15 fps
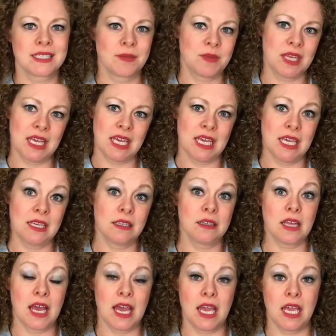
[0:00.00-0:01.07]
something in
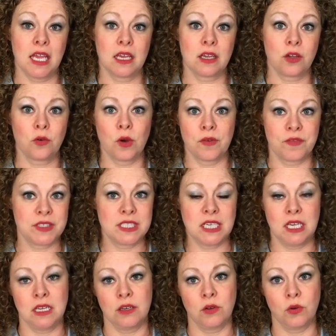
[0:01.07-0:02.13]
like
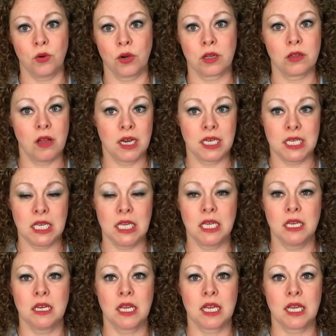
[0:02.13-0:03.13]
guanfacine or clonidine